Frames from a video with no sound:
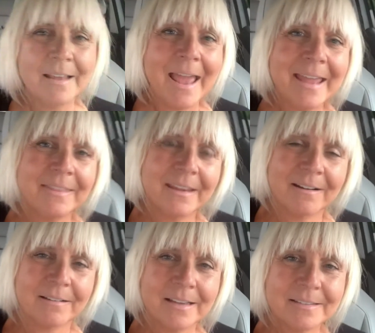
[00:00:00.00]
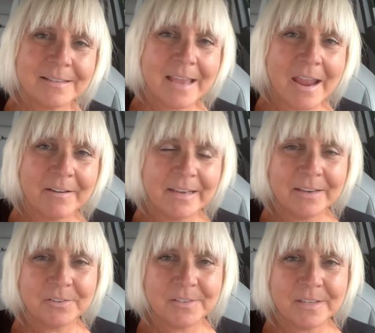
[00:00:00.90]
Hey there, it's Karen
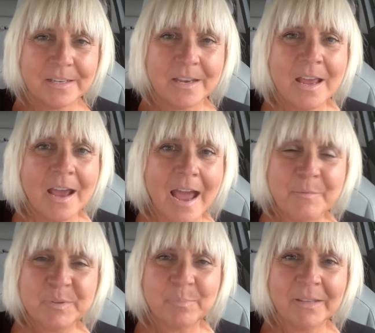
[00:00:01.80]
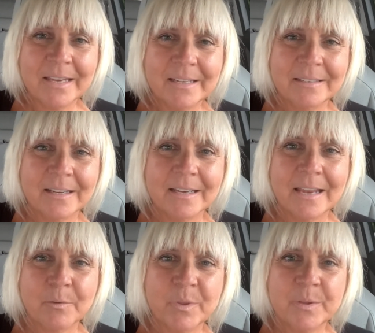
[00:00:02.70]
Anderson. I was planning to
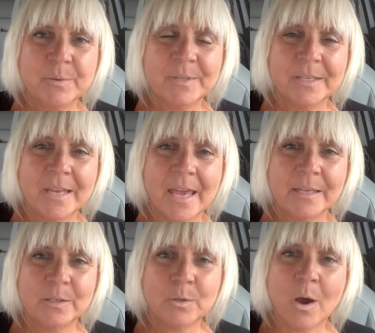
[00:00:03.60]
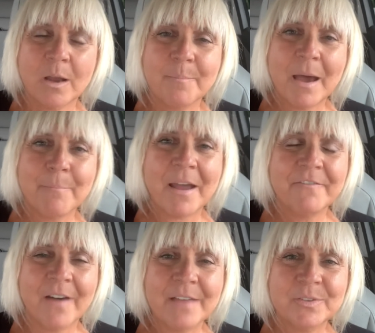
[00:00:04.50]
connect with you today to talk about my
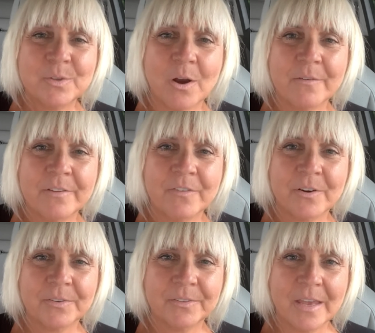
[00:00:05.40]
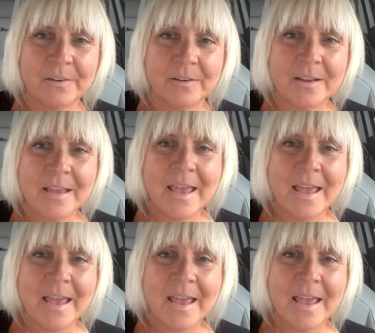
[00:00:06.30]
5-star referral center.